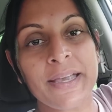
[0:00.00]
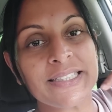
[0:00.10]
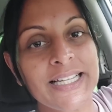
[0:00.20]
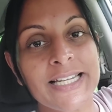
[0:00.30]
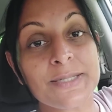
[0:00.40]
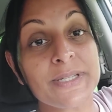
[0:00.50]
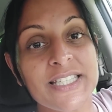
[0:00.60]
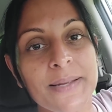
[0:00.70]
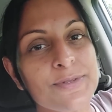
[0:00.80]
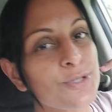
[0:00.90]
because I just
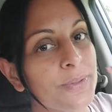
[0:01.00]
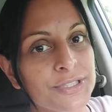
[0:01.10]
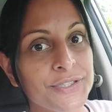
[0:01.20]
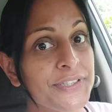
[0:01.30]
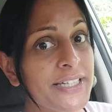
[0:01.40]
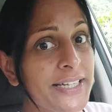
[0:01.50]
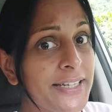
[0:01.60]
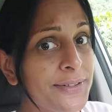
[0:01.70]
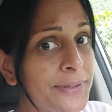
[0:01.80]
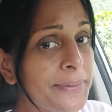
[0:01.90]
miss them so much during the
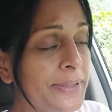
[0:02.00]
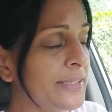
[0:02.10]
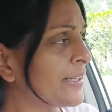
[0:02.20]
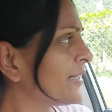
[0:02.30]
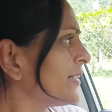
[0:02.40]
day, you know what I mean?